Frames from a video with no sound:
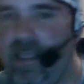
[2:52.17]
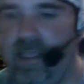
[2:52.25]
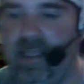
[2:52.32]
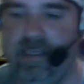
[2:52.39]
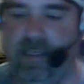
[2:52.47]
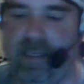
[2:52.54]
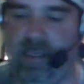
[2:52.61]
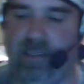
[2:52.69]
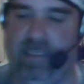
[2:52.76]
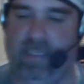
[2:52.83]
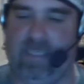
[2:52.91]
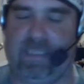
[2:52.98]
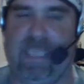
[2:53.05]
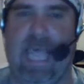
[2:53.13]
I had that
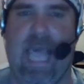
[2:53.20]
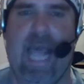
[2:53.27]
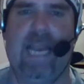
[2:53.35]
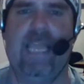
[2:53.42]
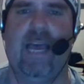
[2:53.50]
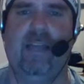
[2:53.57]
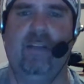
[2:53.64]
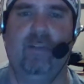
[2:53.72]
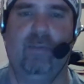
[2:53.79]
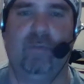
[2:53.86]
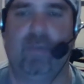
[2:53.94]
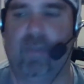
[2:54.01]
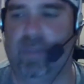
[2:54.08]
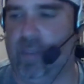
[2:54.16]
because I
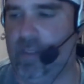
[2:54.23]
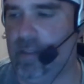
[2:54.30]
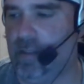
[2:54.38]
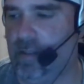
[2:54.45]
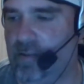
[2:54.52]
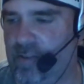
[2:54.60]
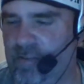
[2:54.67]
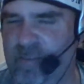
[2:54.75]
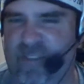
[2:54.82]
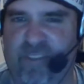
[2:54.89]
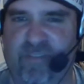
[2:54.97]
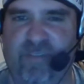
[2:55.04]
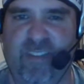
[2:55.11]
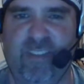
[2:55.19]
think I had a ham,
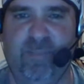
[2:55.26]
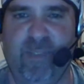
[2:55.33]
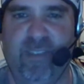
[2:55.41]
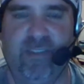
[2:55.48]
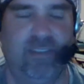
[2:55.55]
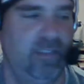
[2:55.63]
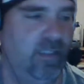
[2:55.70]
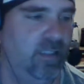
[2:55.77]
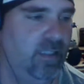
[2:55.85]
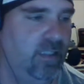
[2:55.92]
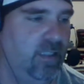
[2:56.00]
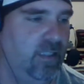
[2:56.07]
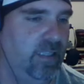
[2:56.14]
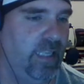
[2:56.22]
I had an
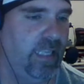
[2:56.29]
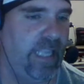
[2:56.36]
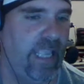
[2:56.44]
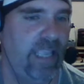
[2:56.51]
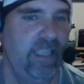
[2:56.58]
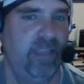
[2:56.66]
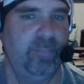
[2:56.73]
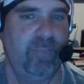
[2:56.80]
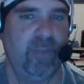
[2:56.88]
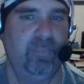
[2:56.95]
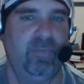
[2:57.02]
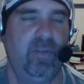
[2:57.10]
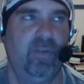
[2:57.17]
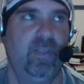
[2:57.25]
Italiano,
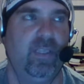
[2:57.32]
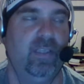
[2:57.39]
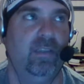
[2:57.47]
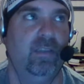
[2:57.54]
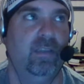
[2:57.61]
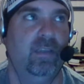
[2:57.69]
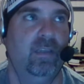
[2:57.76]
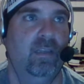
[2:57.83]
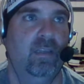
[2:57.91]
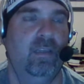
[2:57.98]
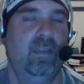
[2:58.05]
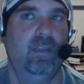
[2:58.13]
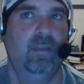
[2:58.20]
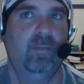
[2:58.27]
almost a French
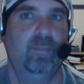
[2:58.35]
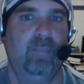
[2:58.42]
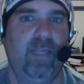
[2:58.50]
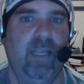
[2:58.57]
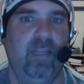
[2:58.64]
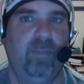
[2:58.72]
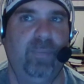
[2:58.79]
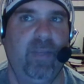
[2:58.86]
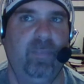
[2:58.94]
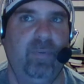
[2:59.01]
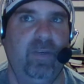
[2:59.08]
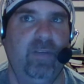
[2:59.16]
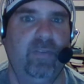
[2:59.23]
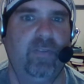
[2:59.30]
pizza. I had a
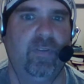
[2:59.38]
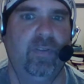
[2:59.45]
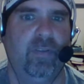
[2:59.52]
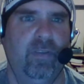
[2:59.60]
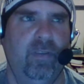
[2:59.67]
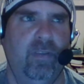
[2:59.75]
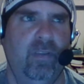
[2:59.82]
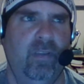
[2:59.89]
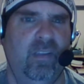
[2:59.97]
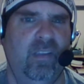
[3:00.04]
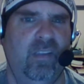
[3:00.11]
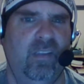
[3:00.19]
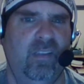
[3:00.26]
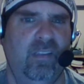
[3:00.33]
ham, pepperoni,
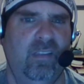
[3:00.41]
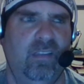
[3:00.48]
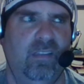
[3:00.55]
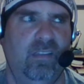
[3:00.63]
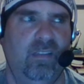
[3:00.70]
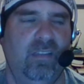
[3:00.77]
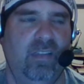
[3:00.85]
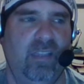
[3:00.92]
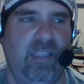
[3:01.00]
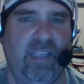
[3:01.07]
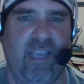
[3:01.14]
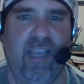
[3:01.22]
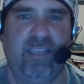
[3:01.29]
banana